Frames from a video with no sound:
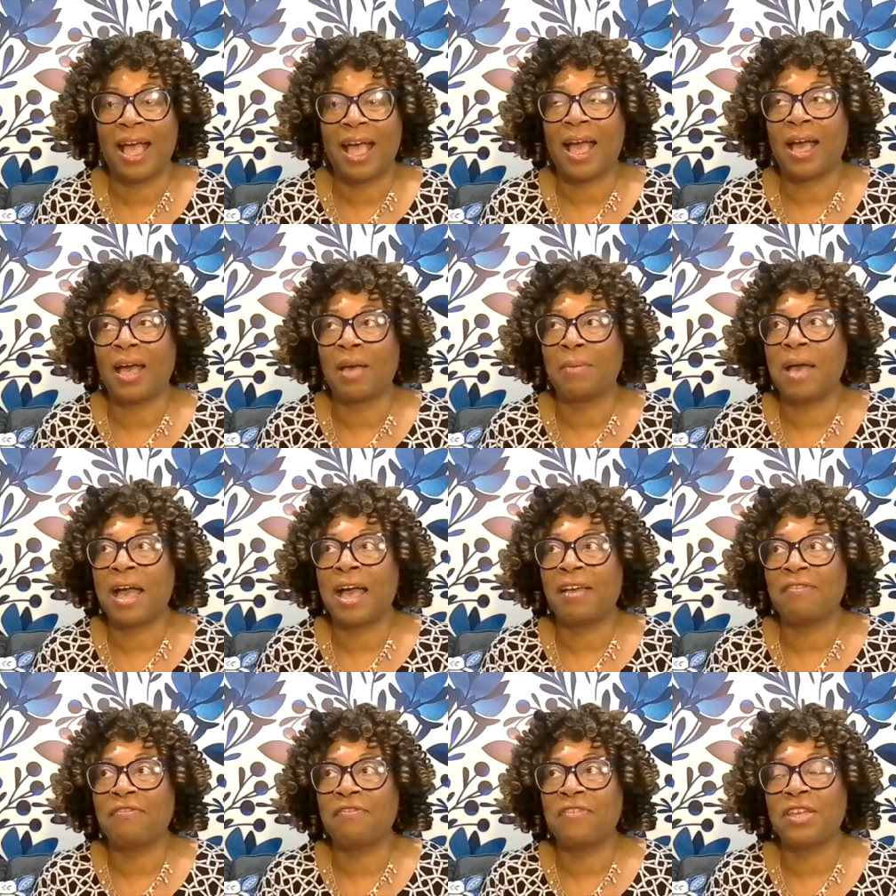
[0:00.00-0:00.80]
Um,
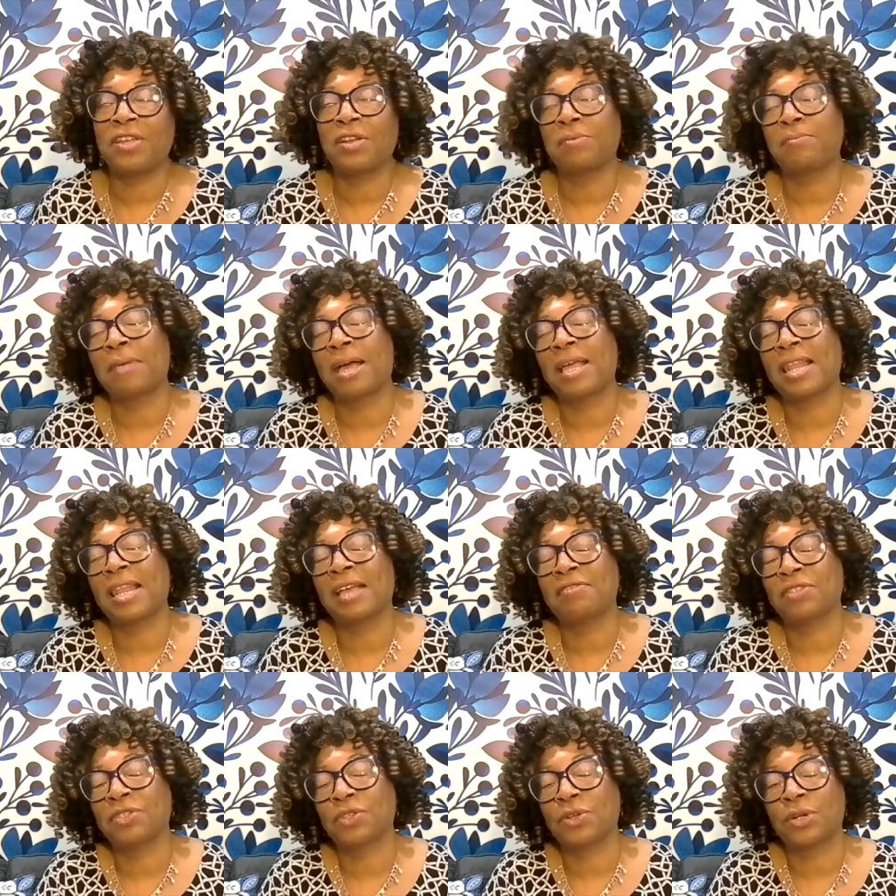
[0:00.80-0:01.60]
I figured my
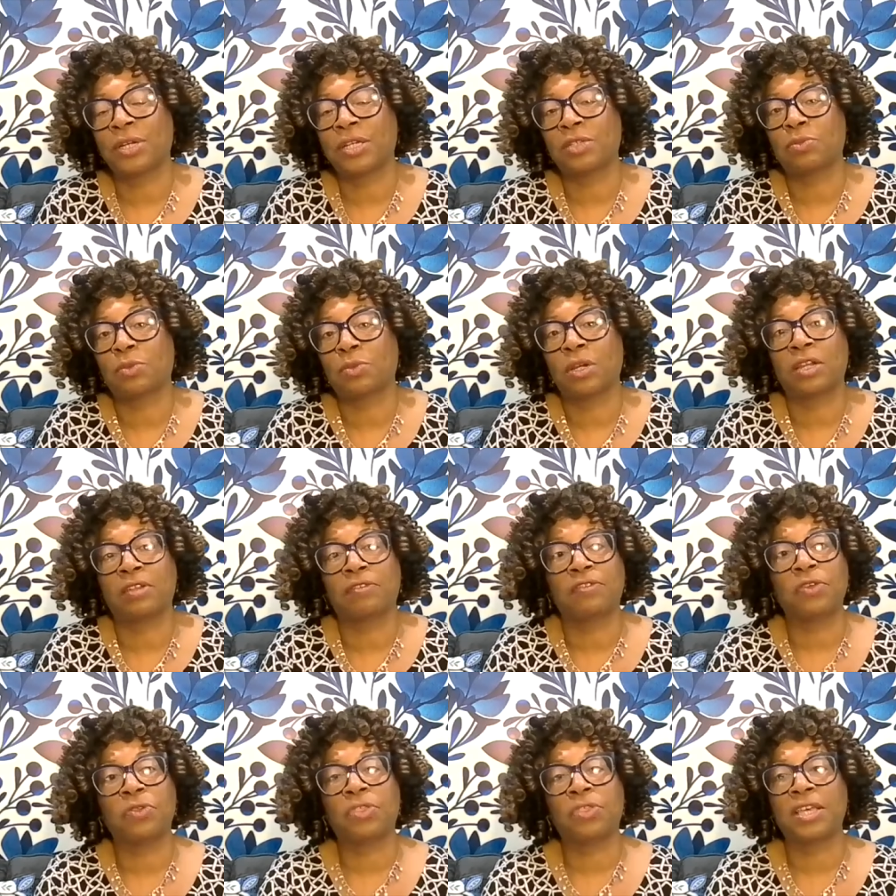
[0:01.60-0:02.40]
life story is one of
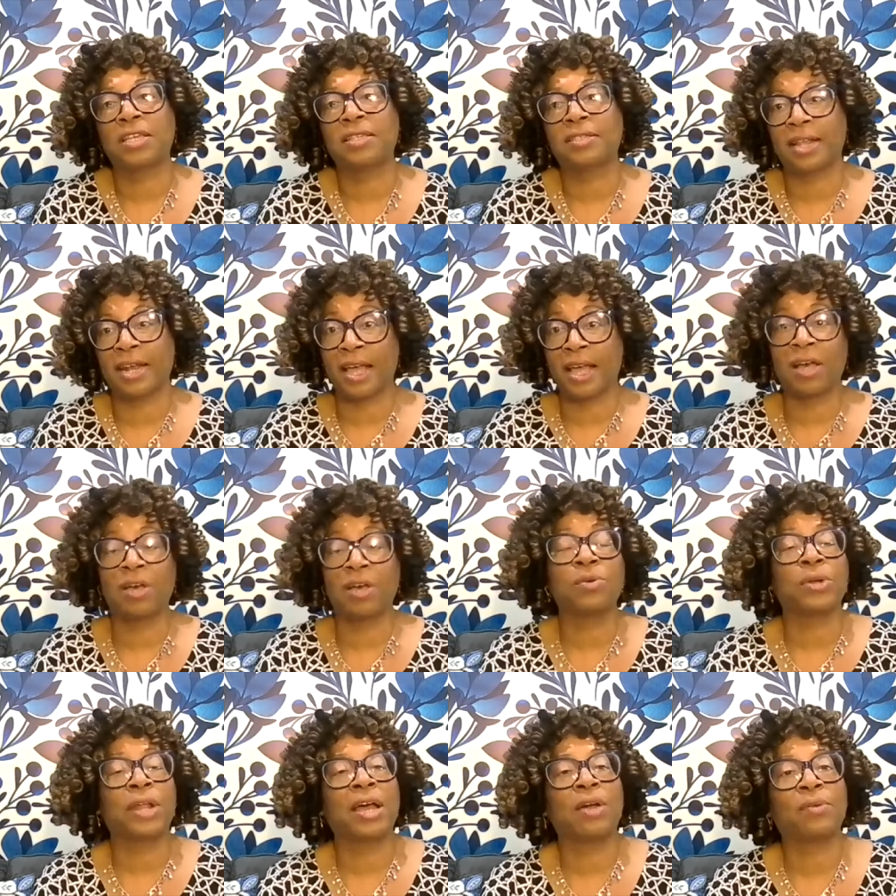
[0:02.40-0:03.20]
the few things that I
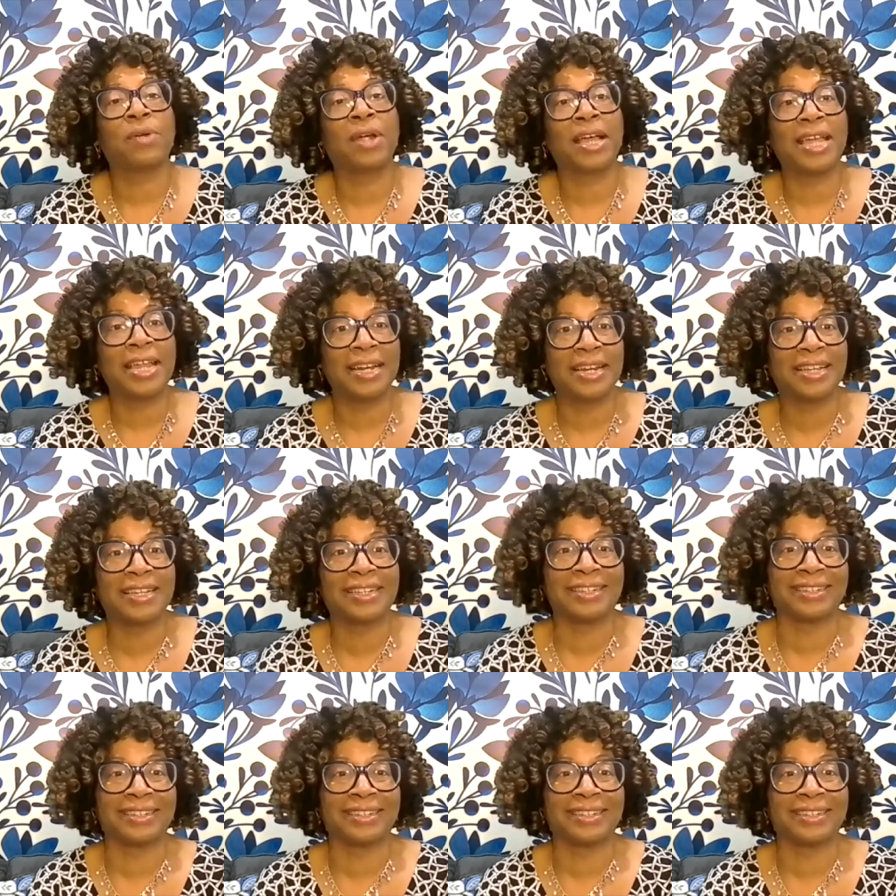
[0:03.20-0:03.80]
own outright.